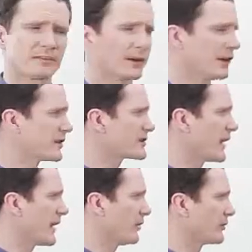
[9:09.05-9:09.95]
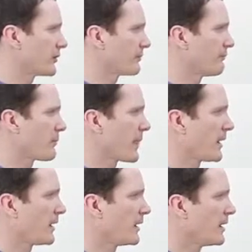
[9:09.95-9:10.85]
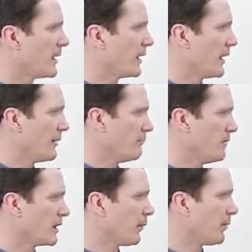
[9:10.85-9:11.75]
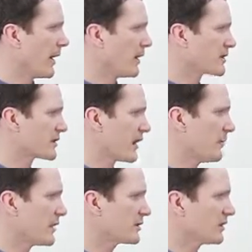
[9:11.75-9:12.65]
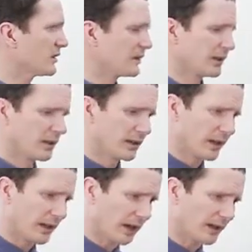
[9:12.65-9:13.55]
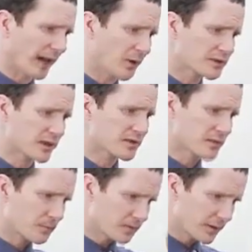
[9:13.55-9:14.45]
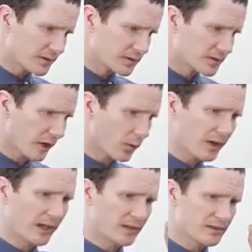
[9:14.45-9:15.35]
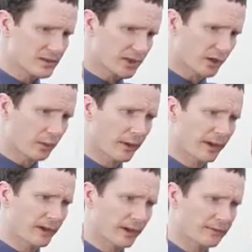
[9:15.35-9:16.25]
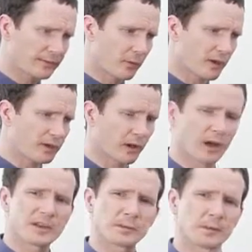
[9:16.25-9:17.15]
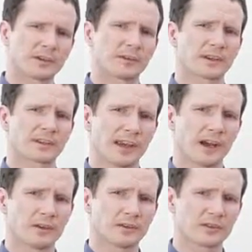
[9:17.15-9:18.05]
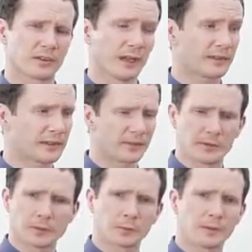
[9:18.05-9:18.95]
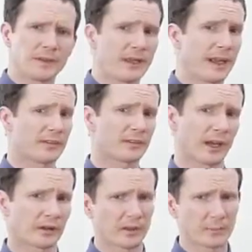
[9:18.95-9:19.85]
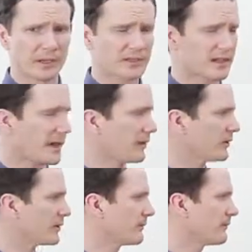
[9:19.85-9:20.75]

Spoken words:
various sounds. Minimal pairs, as I mentioned, allows us to zone in, zero in, and focus on specific sounds, like the difference between the F sound and the P sound.